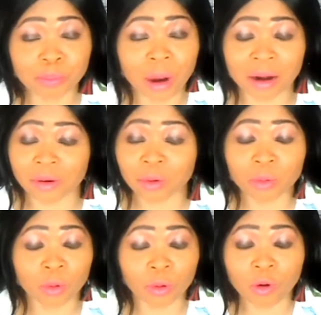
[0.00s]
and
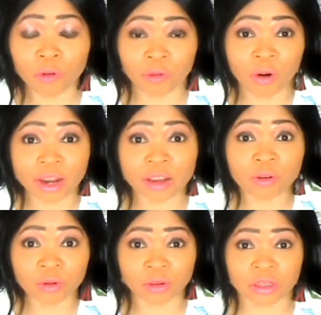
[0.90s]
go for any
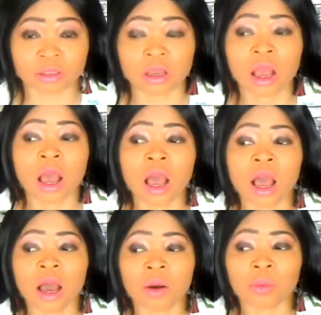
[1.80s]
groceries,
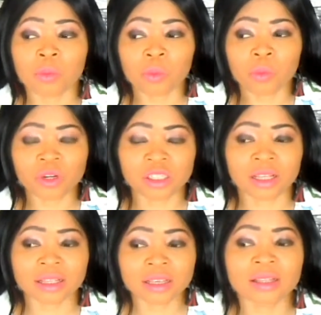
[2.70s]
which
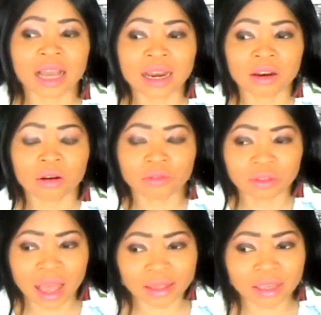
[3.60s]
they did. I love
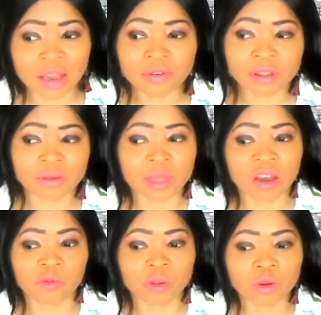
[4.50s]
that. Everything they
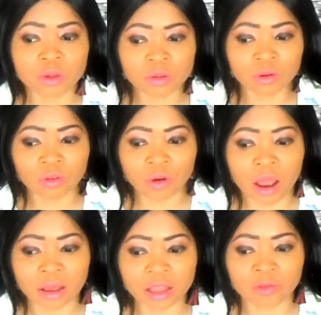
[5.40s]
have been doing so
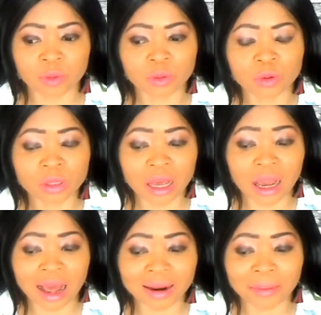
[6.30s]
far, they have been doing
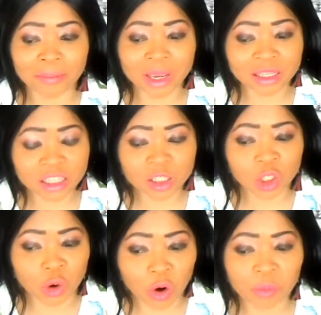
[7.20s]
an amazing
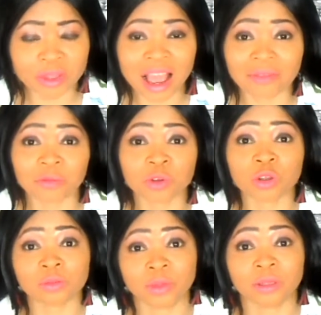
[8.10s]
job. They have
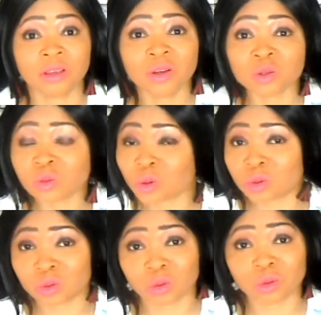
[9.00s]
just been
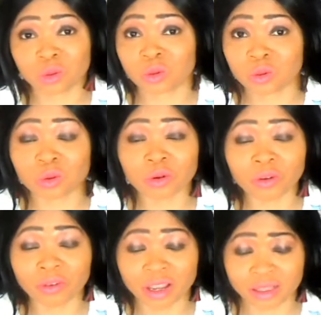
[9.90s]
so
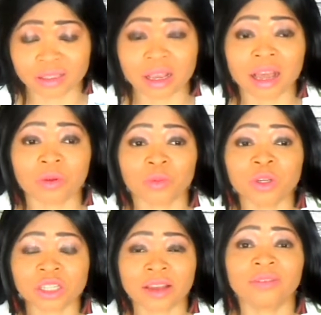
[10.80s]
great and
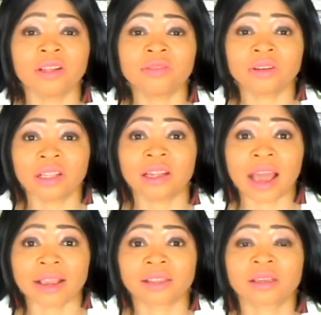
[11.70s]
which I really really
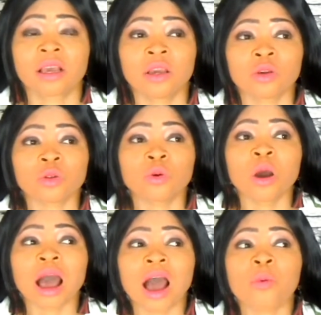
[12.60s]
liked. You know,
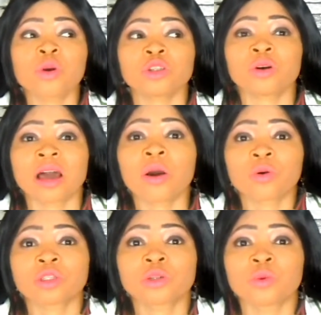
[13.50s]
I wish other
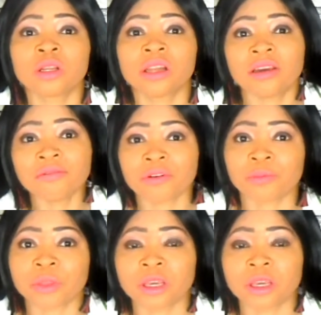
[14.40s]
countries would learn from